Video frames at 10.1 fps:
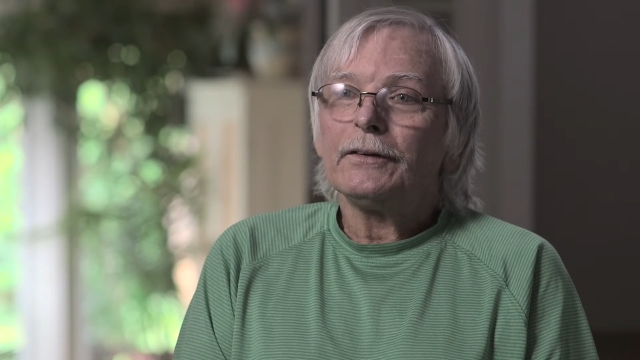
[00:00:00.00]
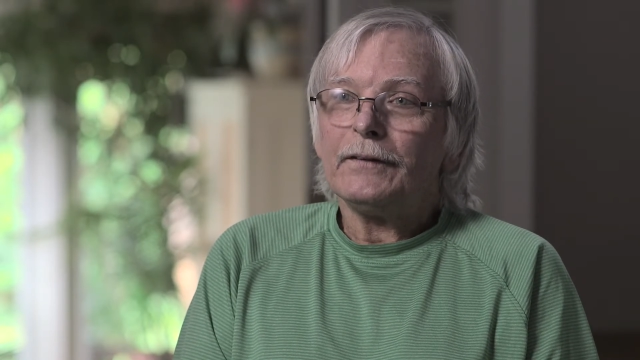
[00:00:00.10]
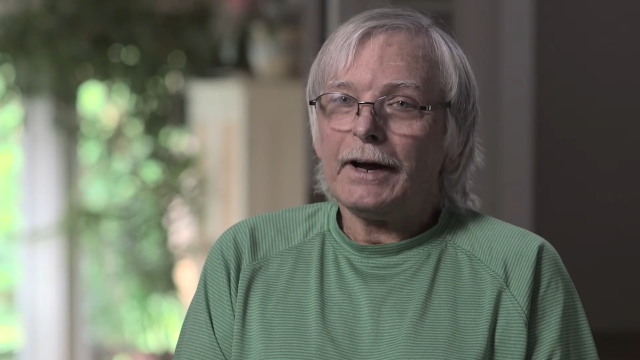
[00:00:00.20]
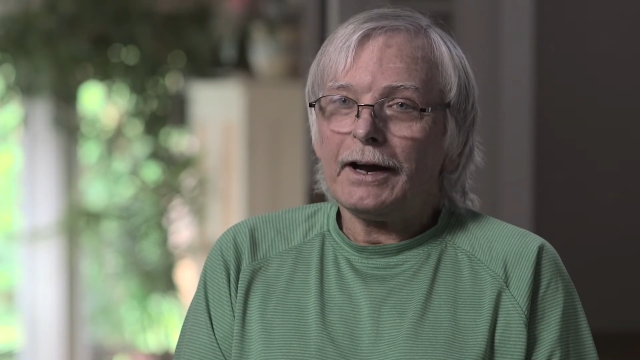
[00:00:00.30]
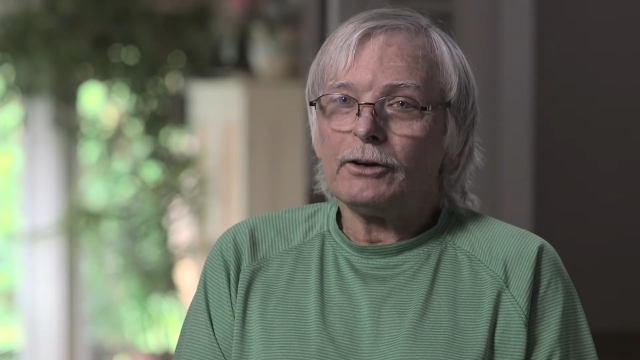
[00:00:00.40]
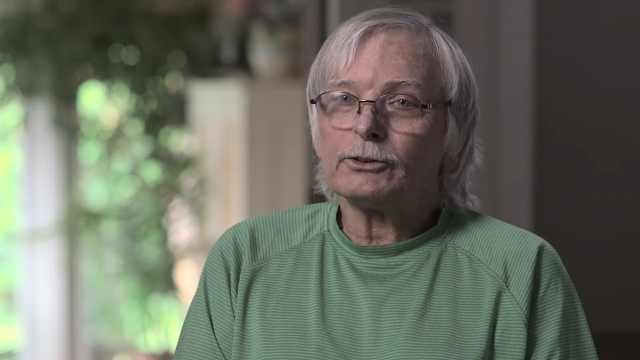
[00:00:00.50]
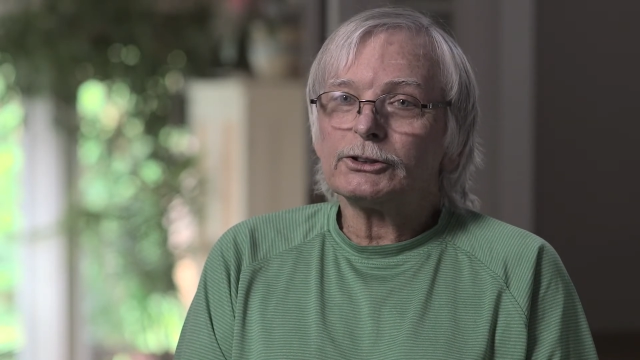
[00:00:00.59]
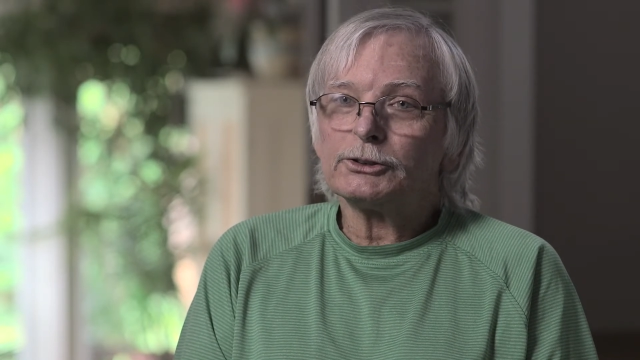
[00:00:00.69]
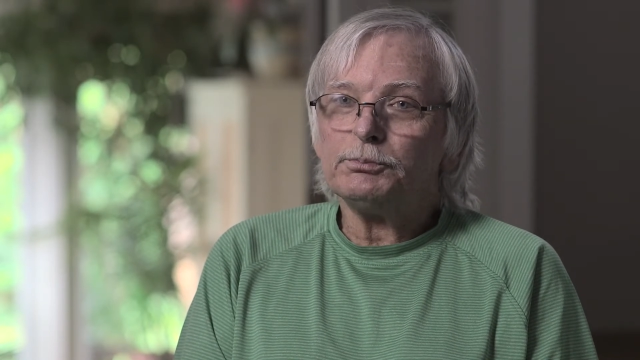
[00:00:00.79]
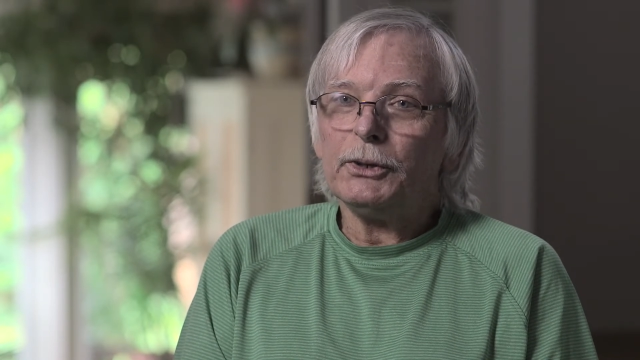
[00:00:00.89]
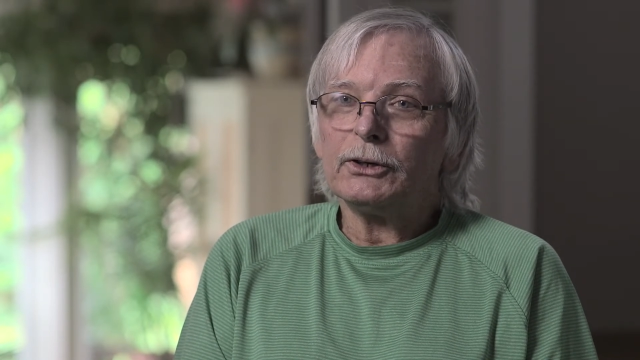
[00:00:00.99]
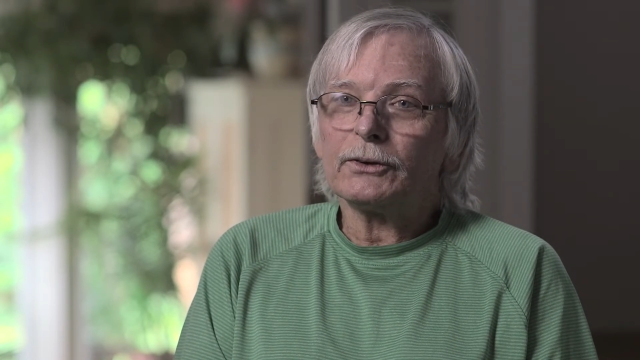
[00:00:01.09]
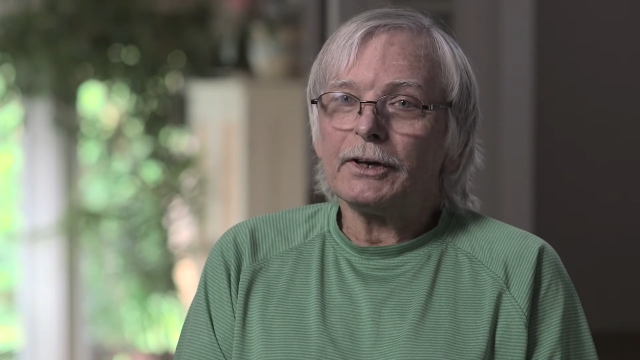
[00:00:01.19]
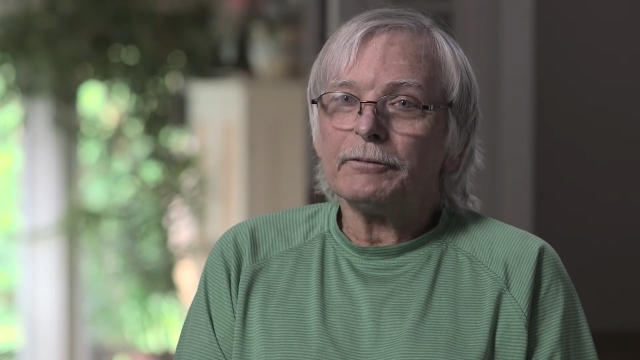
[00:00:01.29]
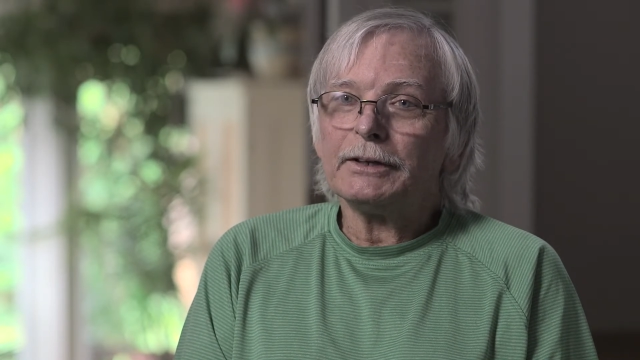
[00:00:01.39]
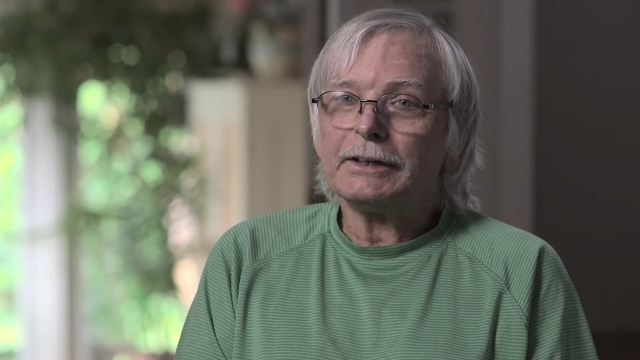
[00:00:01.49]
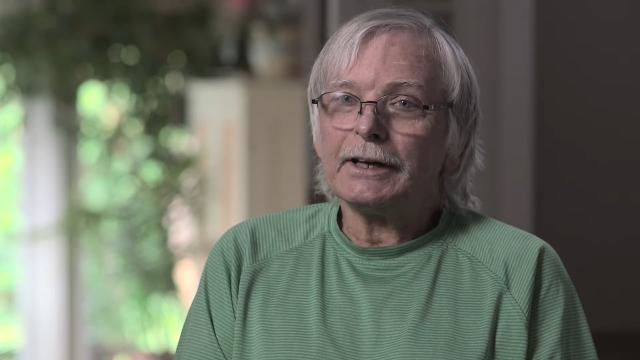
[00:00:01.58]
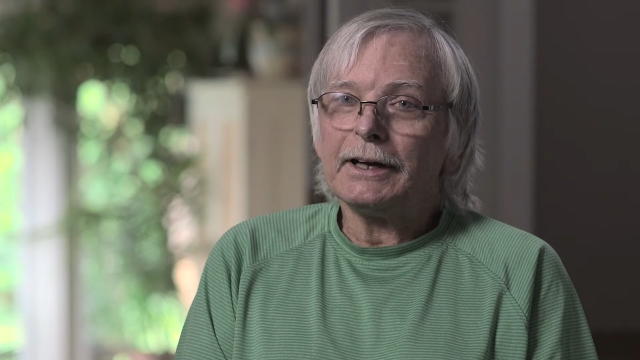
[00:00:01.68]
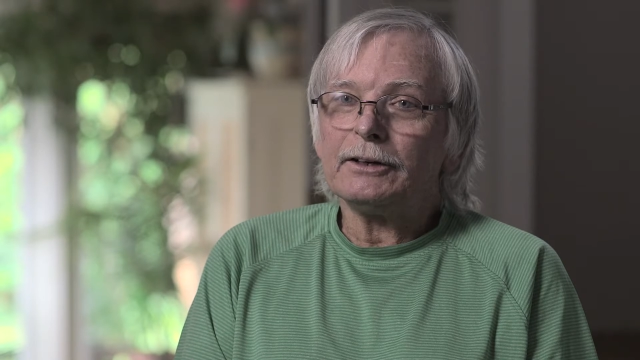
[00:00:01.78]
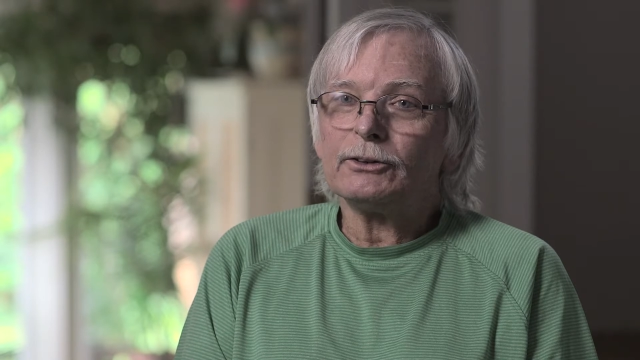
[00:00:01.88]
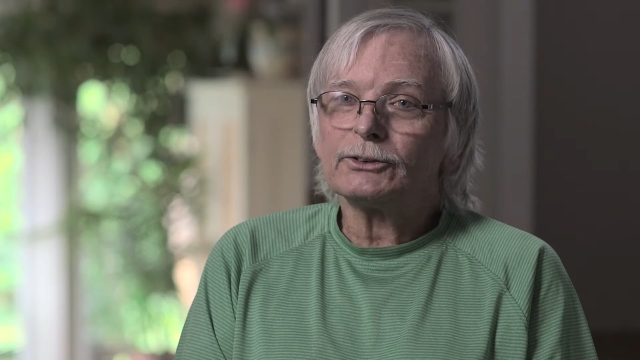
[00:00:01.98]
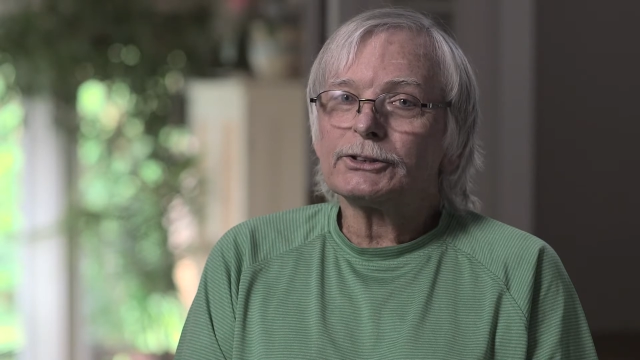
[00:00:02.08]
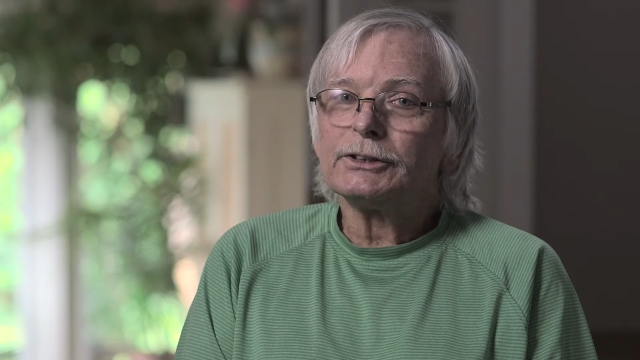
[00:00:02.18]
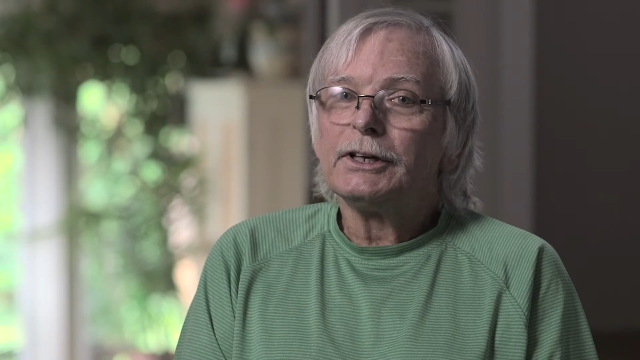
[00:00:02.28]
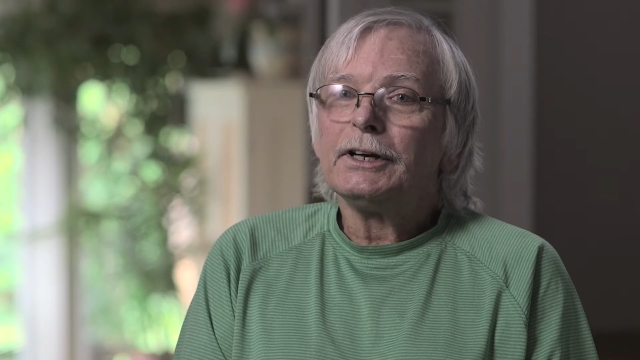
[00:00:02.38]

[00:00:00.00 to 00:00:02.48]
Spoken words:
the houses built, and everything else,